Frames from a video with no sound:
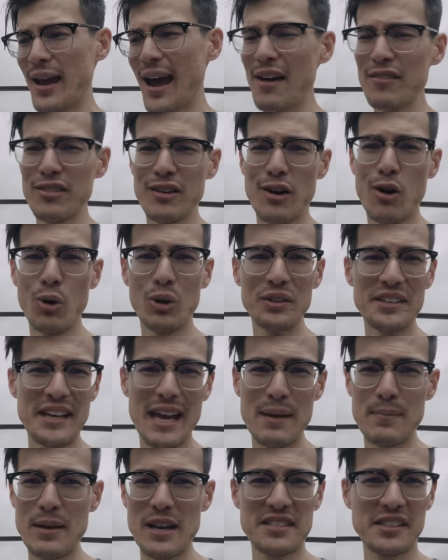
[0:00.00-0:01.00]
we have the whole
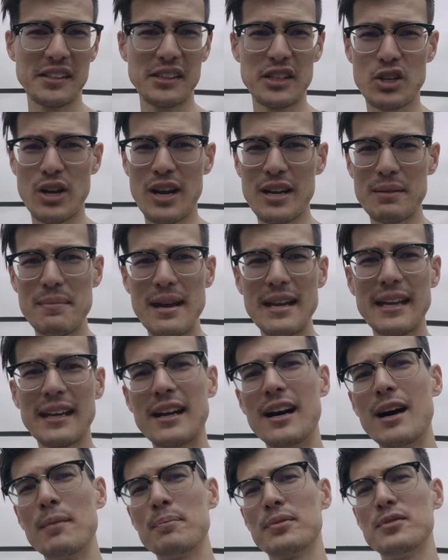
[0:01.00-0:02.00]
day basically to try to make it
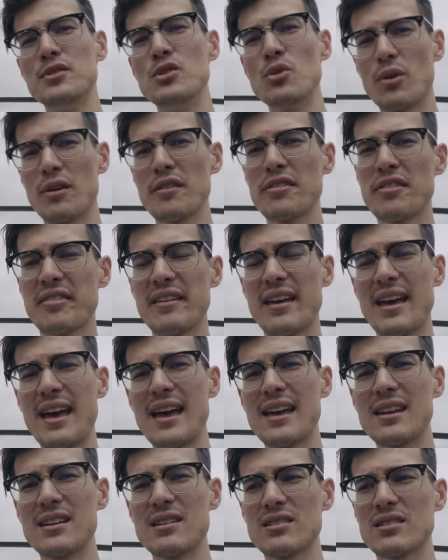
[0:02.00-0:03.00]
up north.
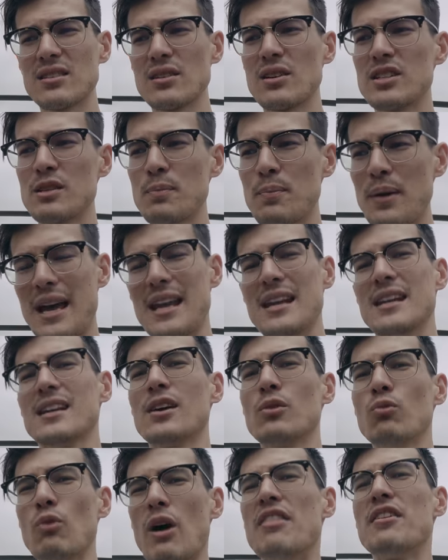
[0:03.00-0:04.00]
And depending
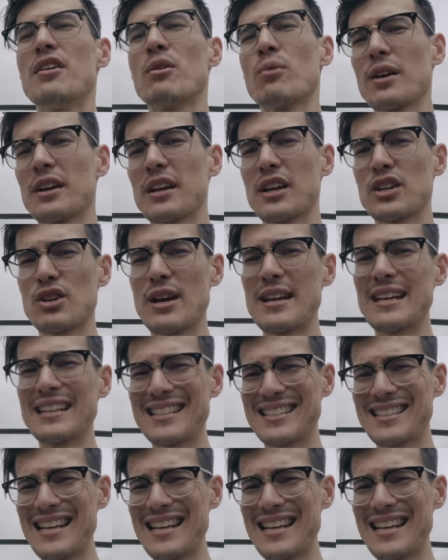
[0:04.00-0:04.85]
on weather, we're gonna go try to get to